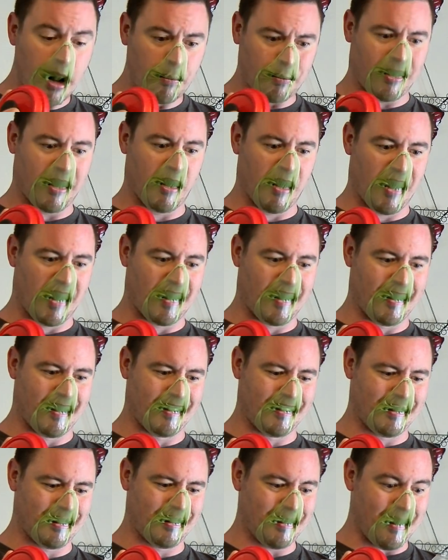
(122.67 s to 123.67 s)

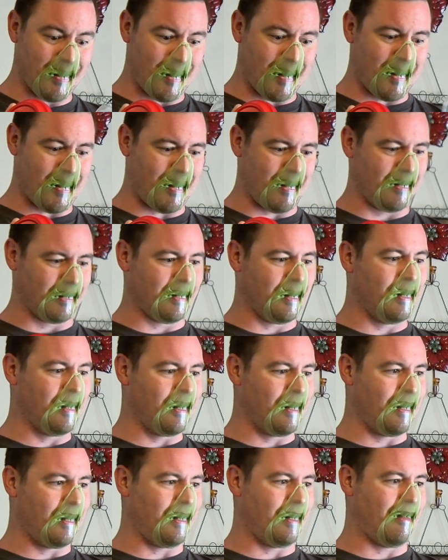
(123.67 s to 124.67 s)
Rewards. Oh,
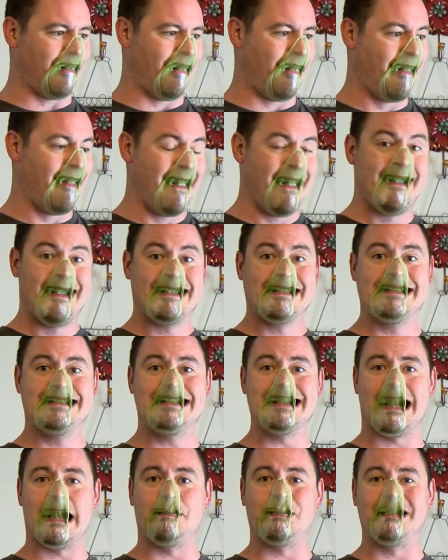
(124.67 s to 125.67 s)
cool!
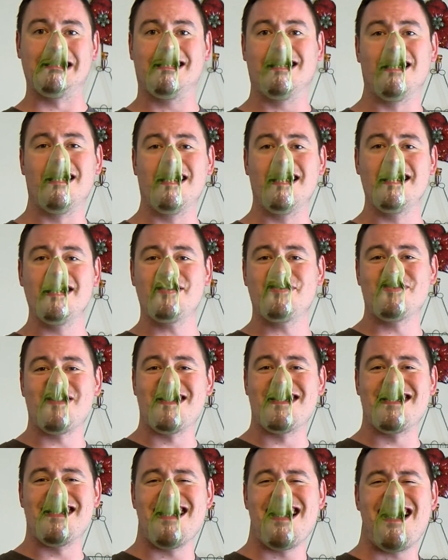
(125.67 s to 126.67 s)
Double coins for
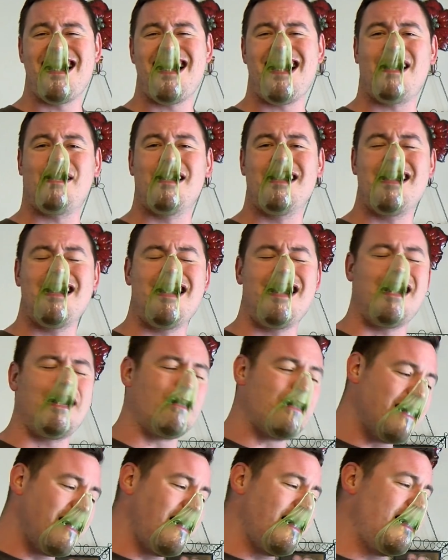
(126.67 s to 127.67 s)
an hour!
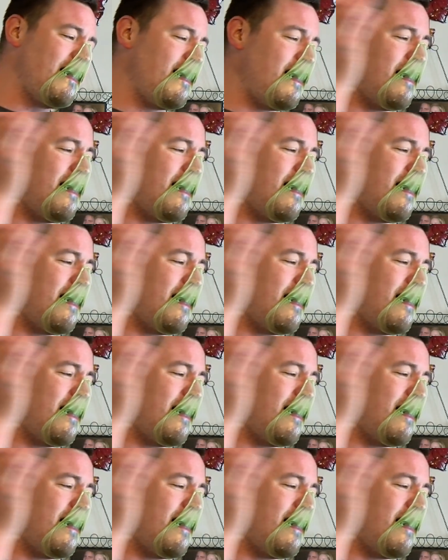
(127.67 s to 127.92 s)
Woo!